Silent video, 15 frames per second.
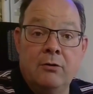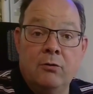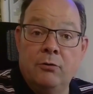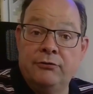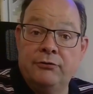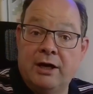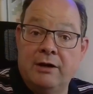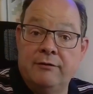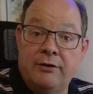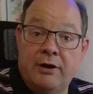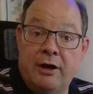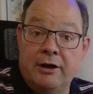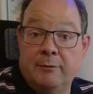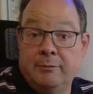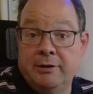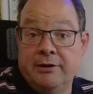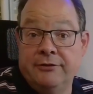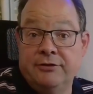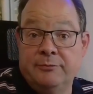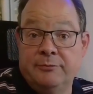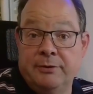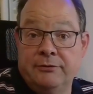also have IR
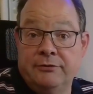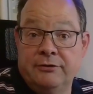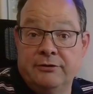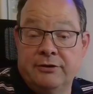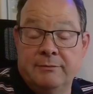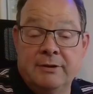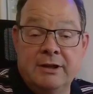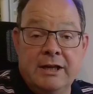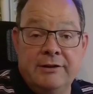blasters built into them.